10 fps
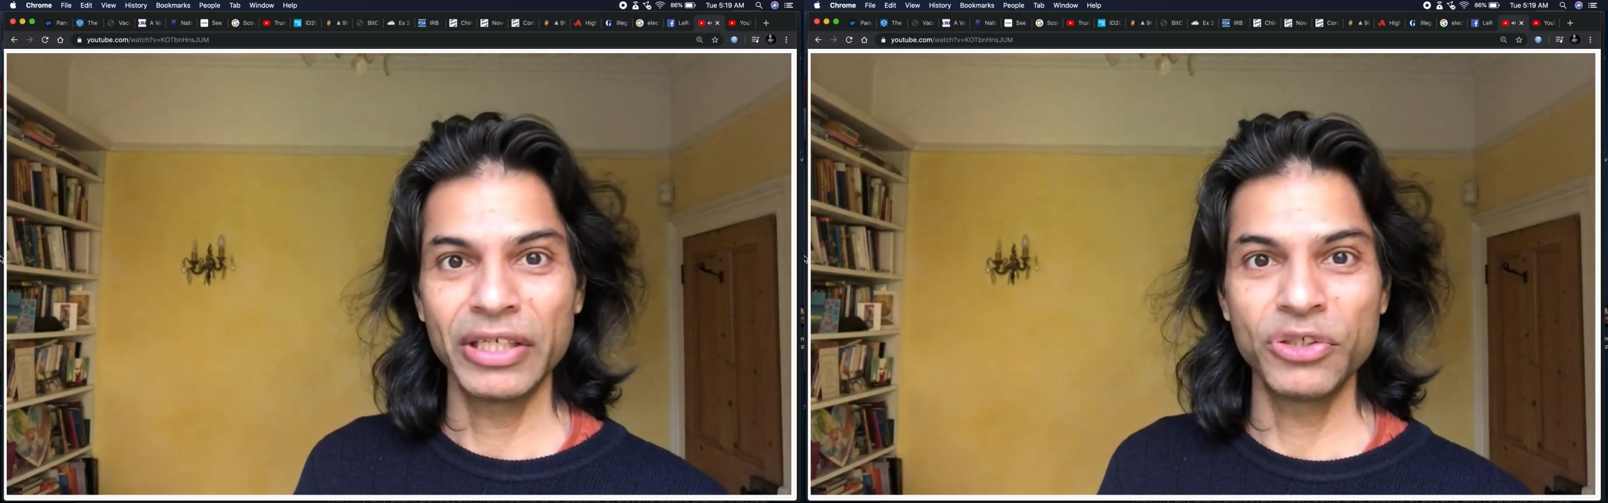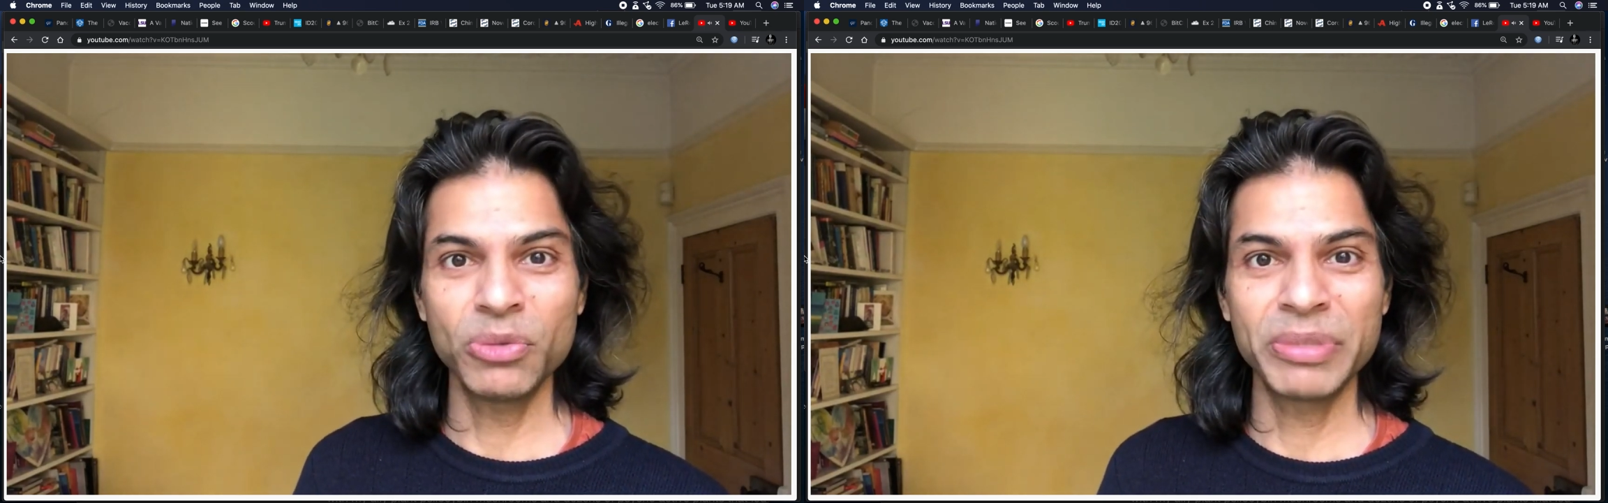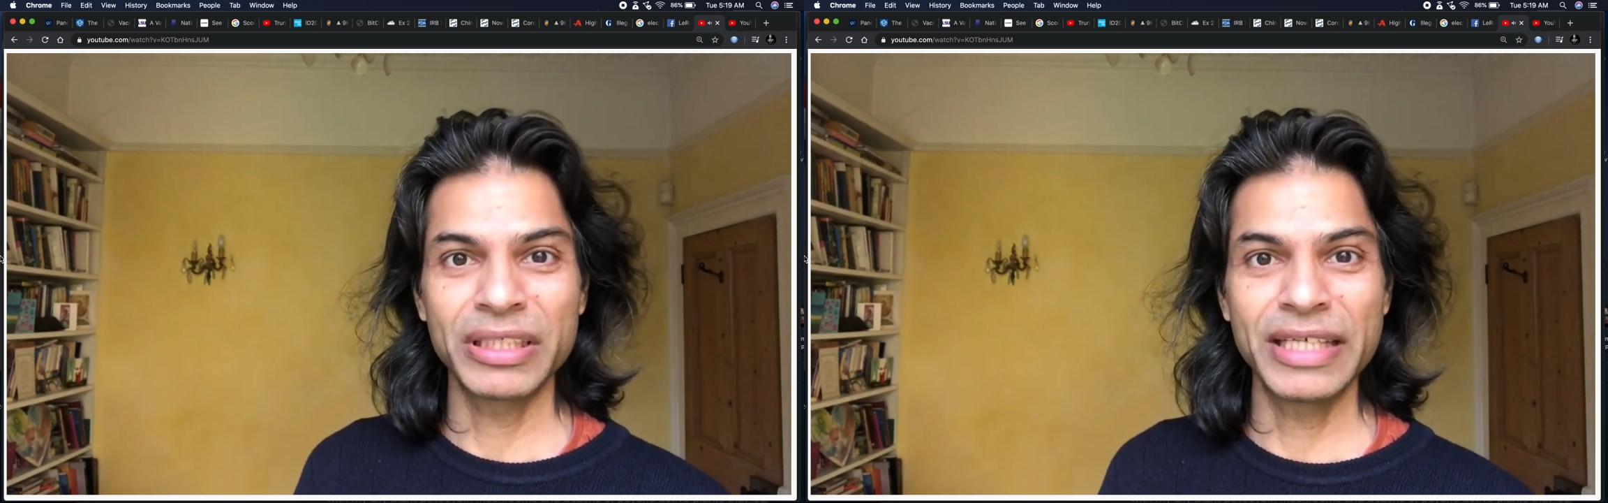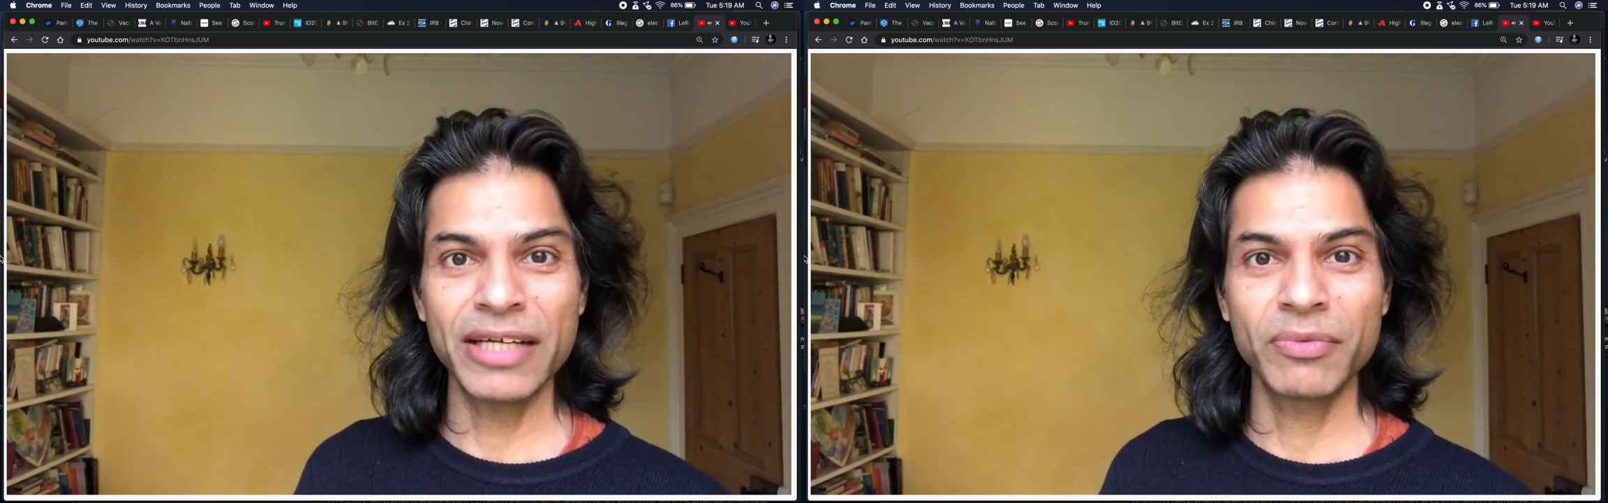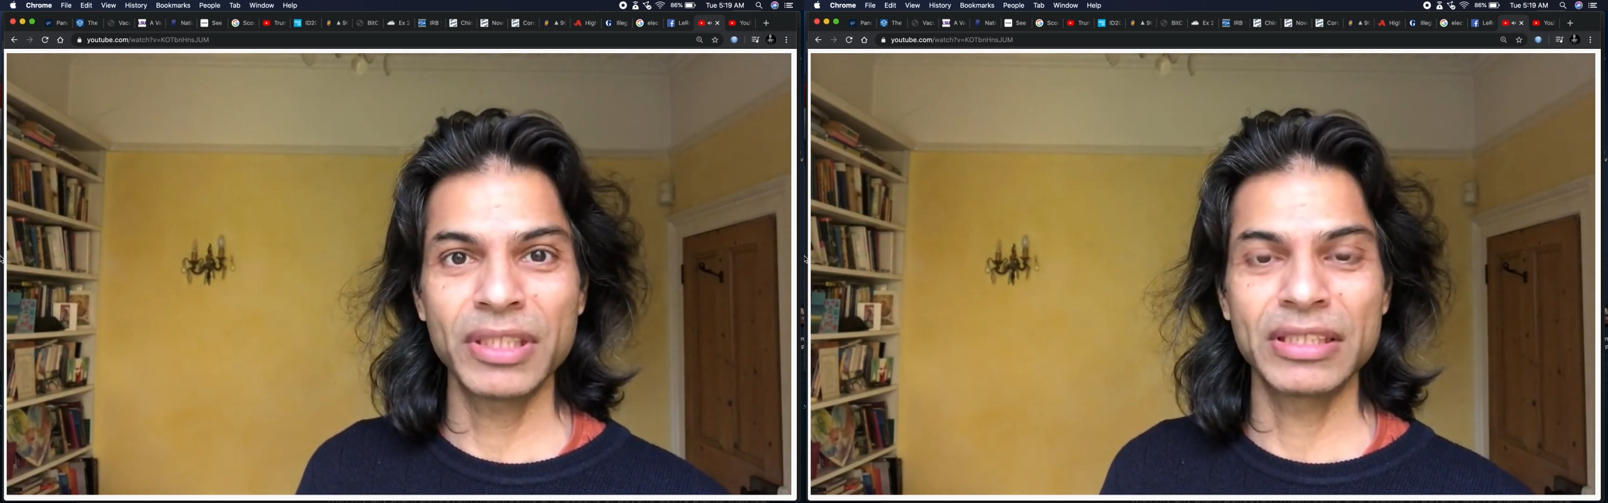you'll be
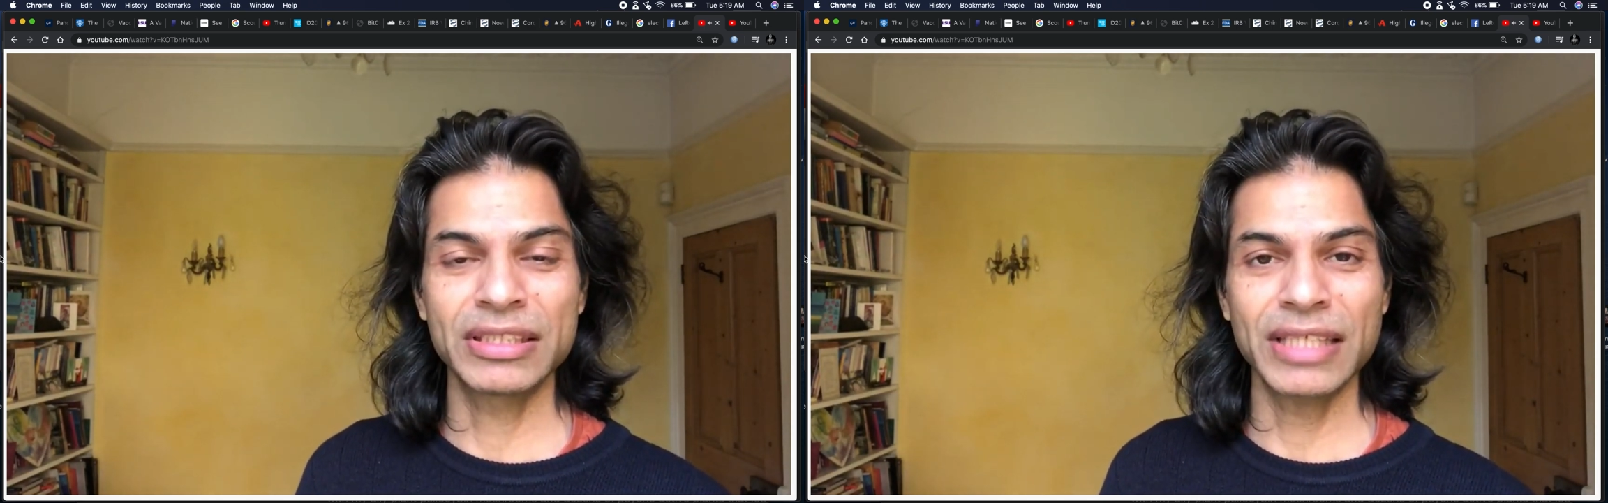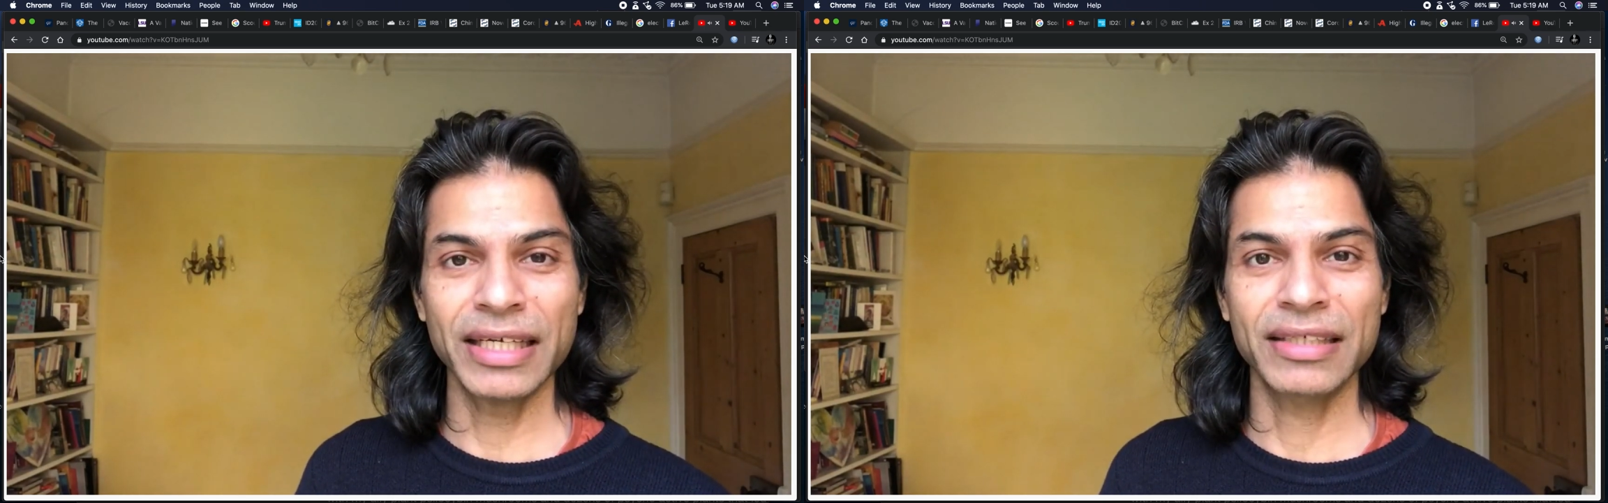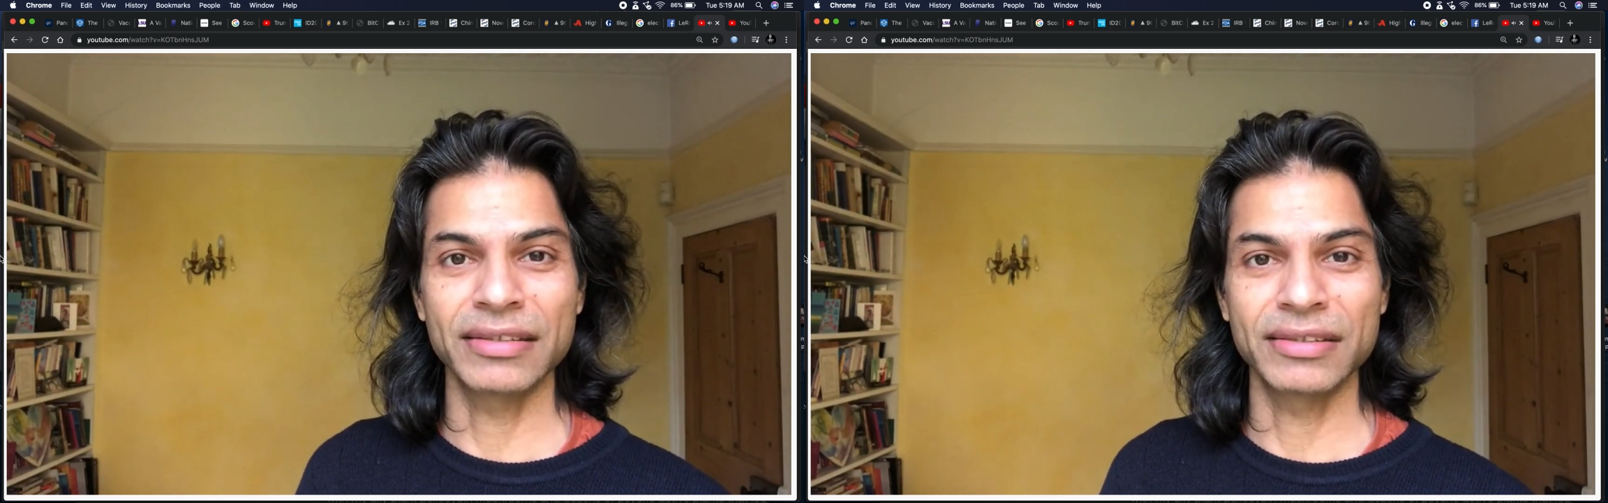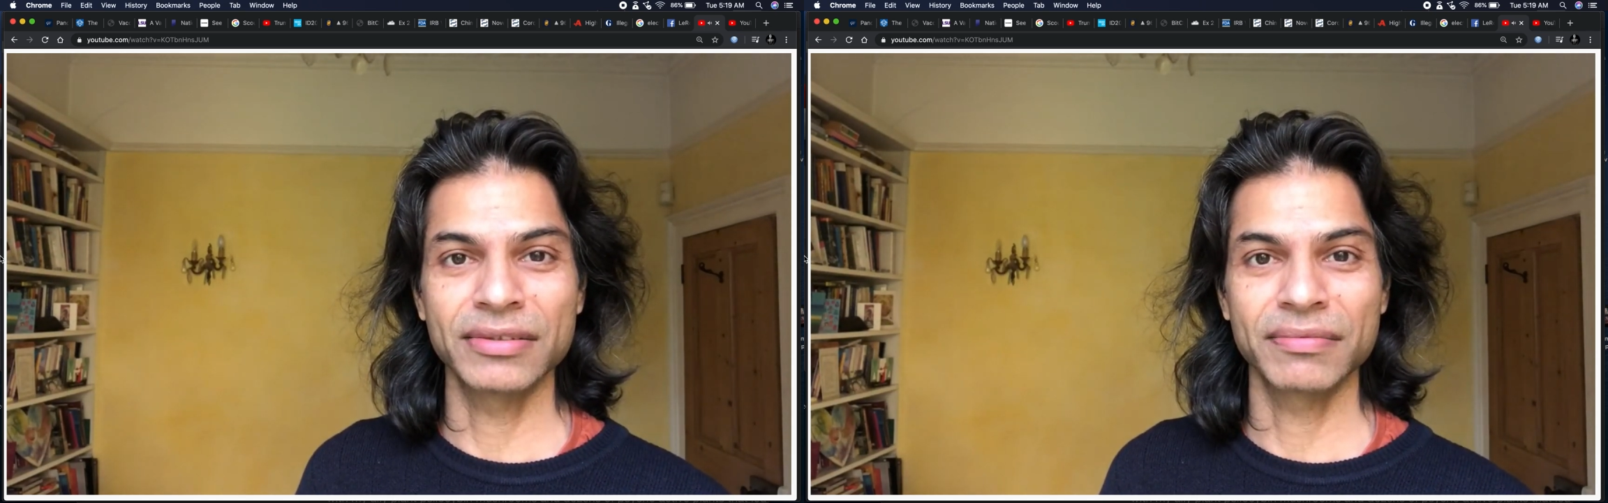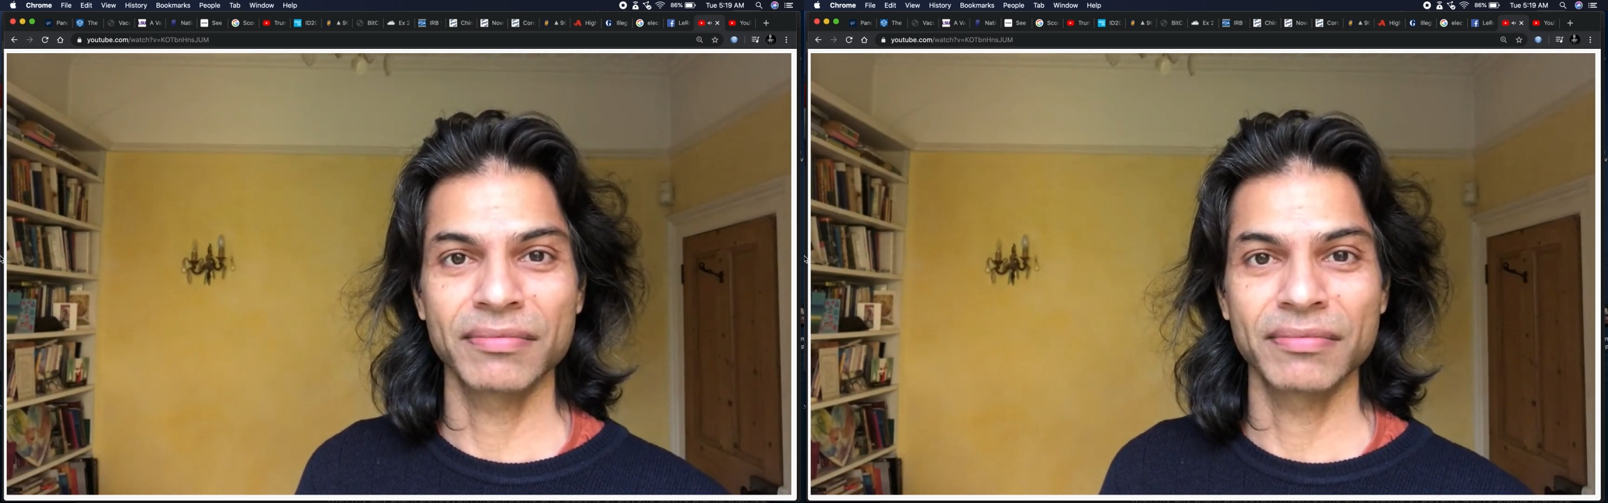dead within seconds.